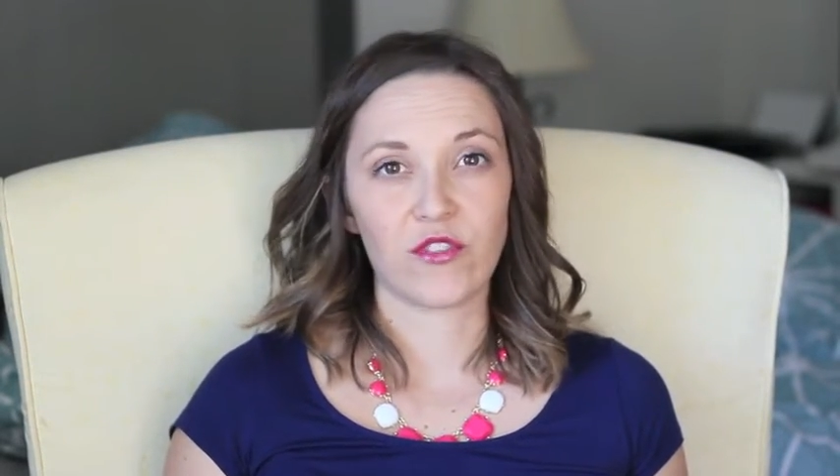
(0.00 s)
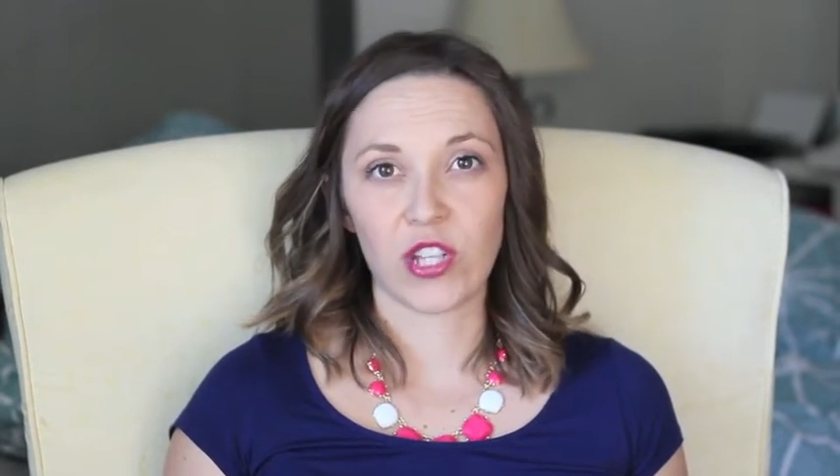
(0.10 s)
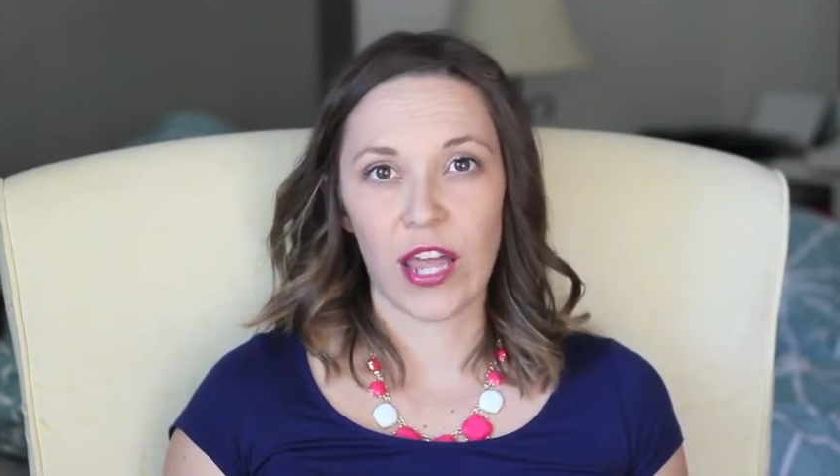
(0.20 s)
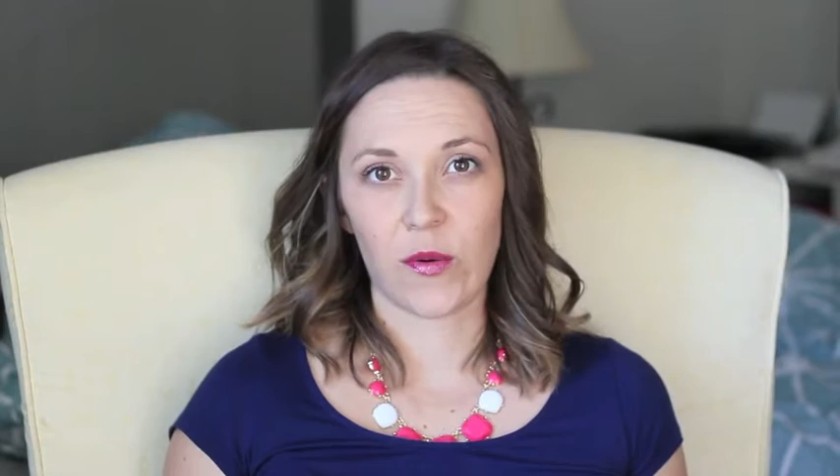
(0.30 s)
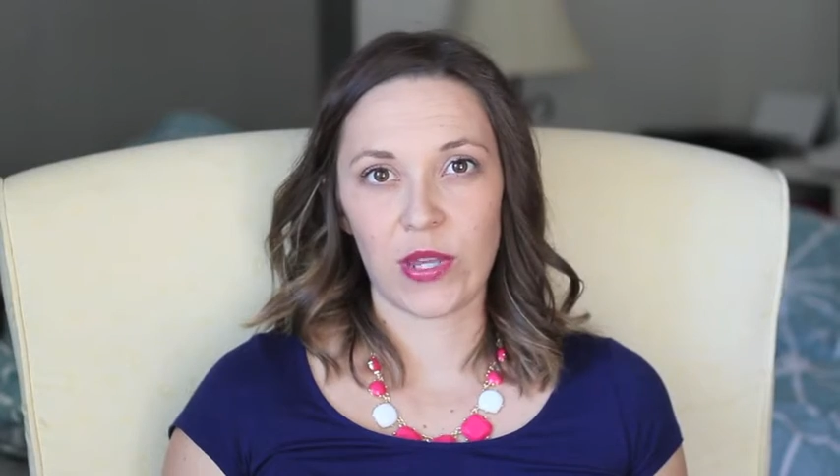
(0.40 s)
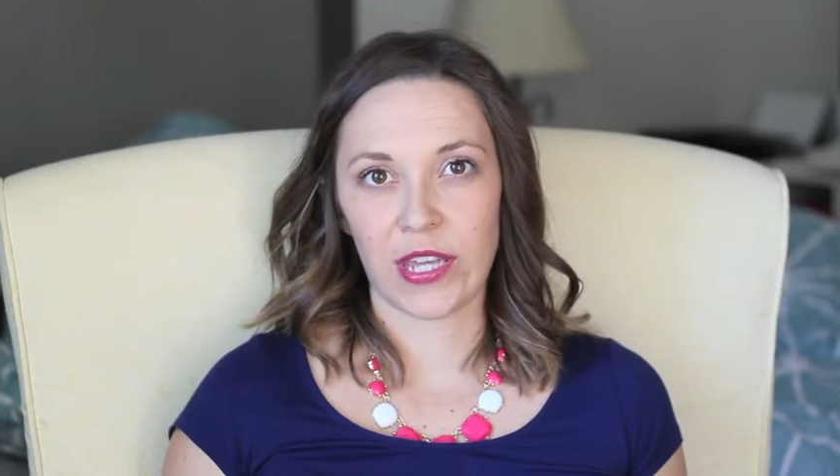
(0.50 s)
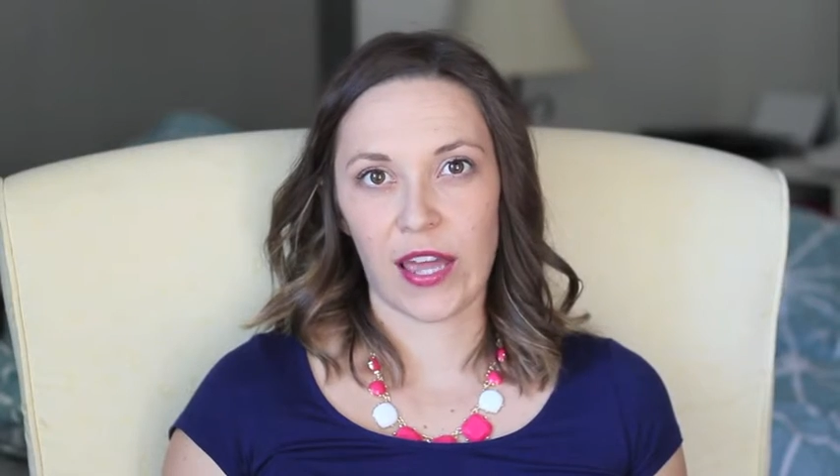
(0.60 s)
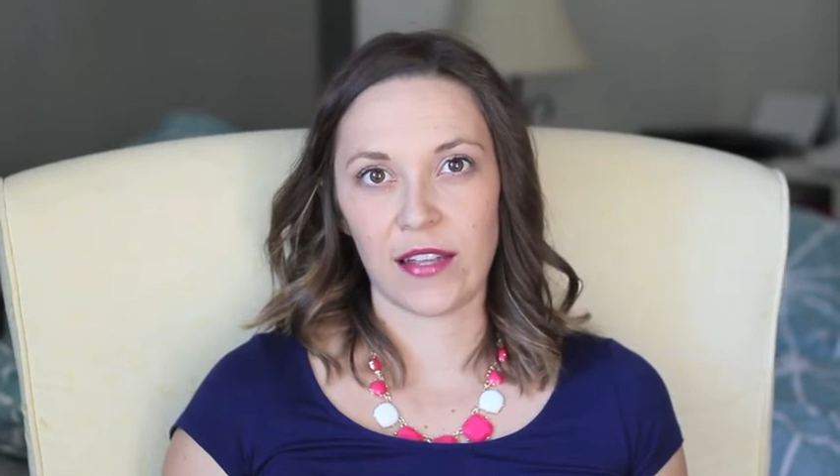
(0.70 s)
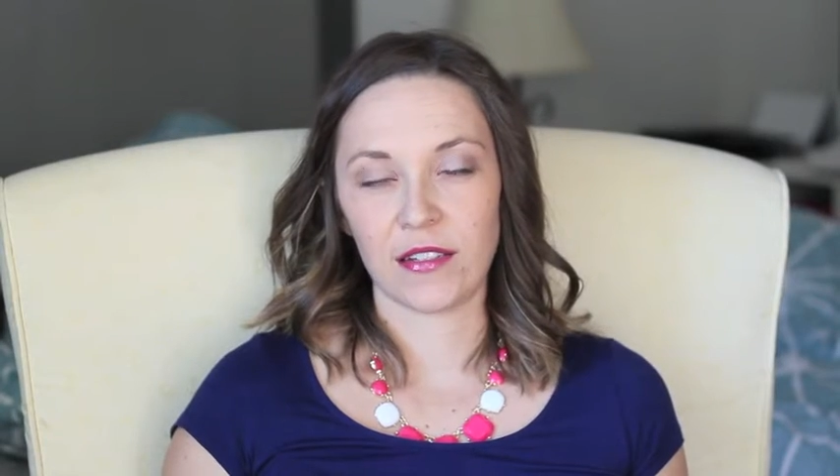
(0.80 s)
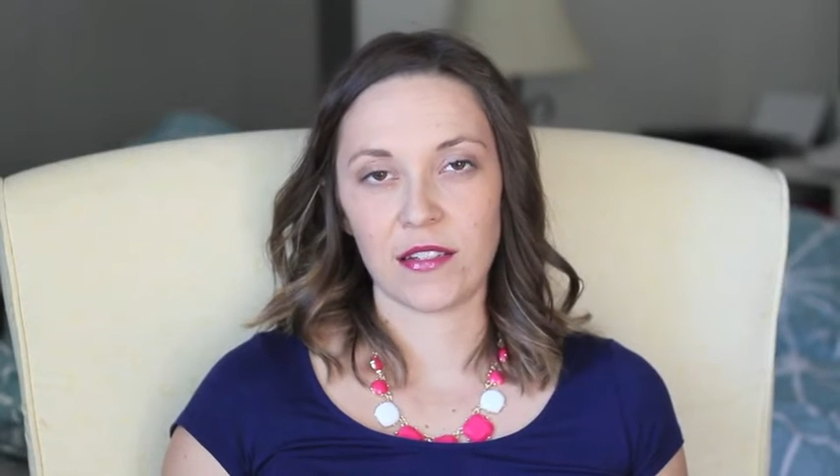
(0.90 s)
of July
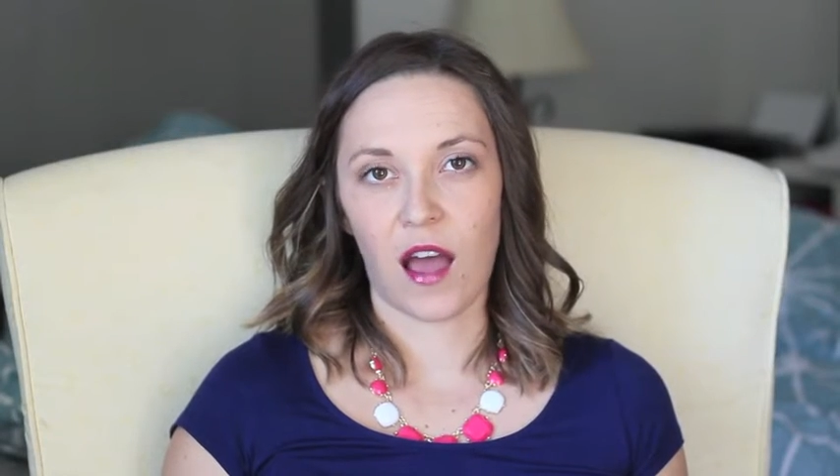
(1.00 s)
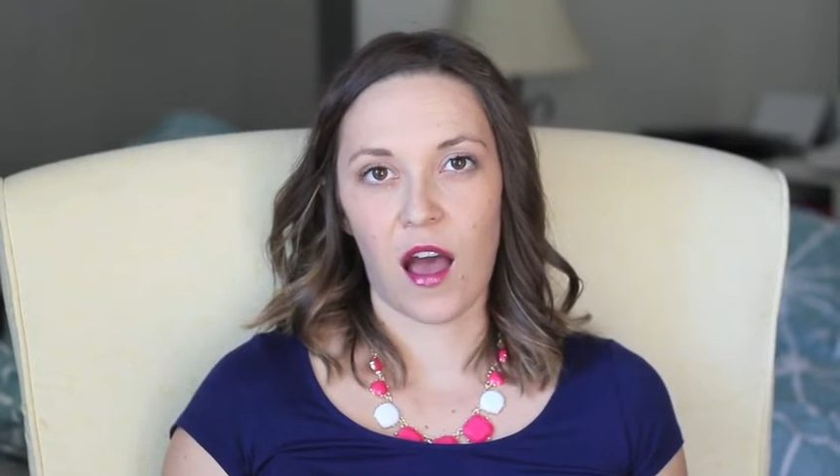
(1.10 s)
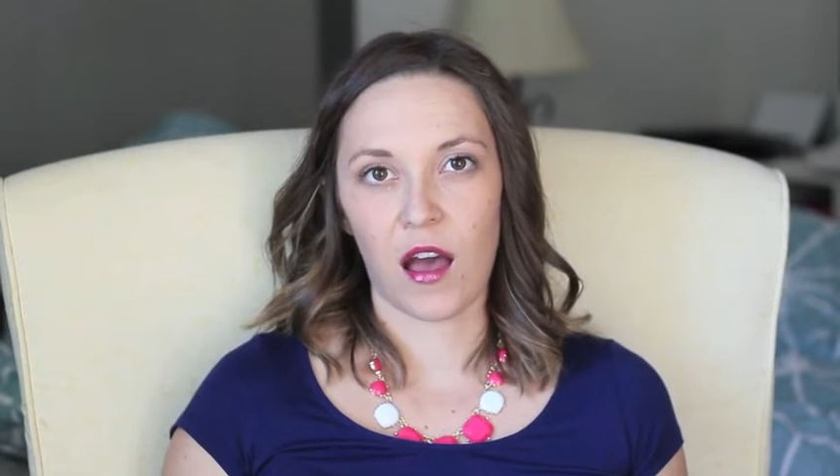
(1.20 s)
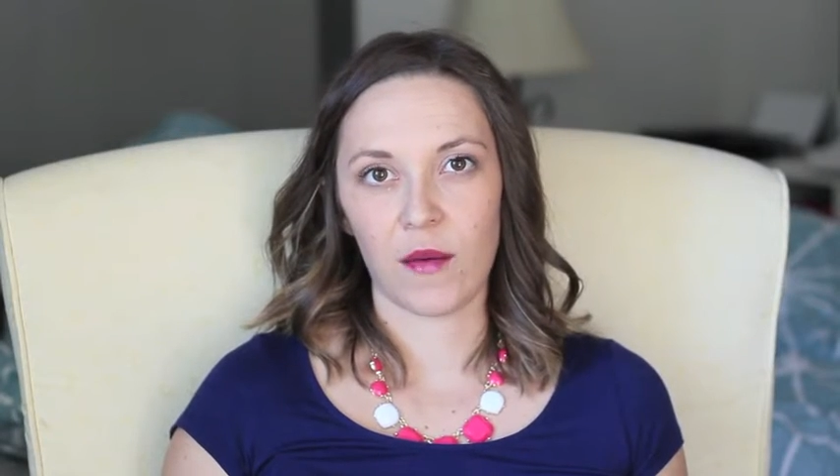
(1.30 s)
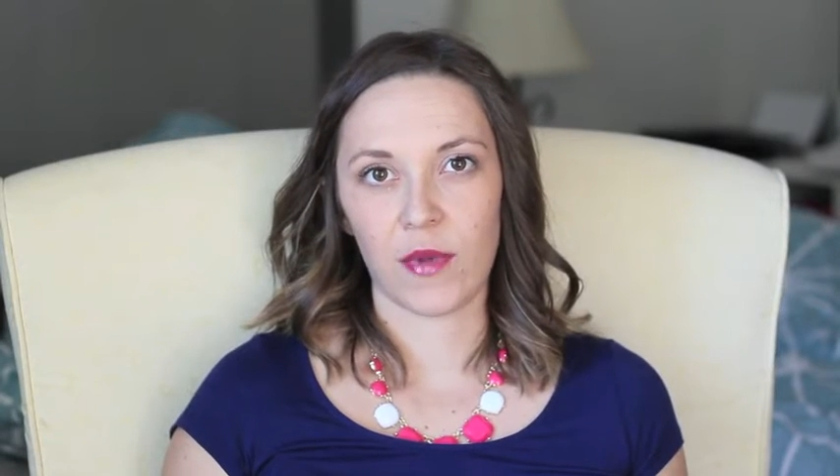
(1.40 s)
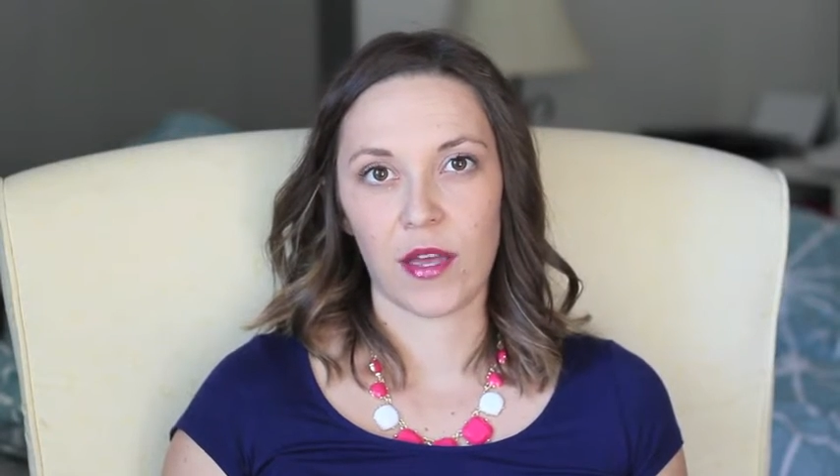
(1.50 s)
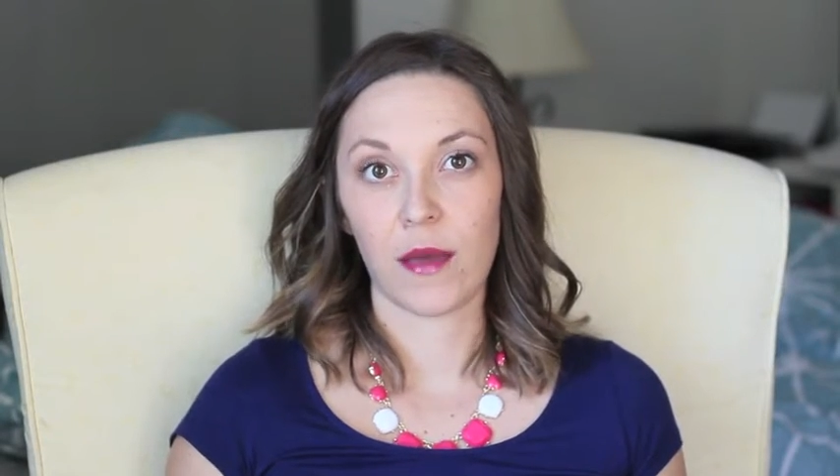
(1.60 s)
weekend, um,